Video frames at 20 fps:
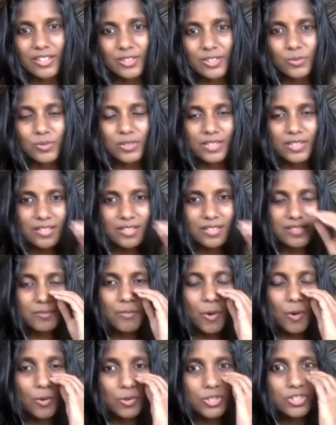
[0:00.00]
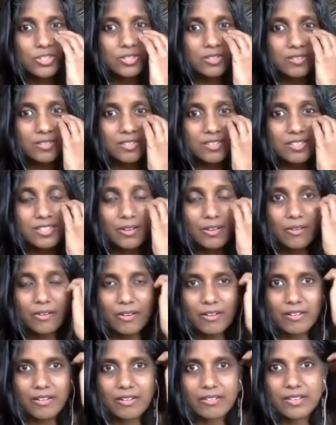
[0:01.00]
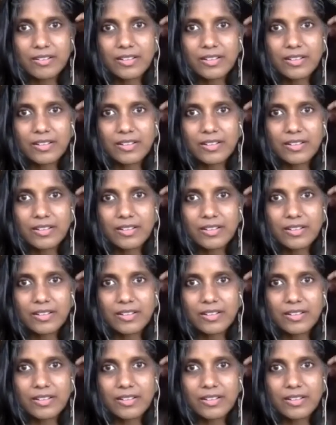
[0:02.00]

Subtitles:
through these emotions or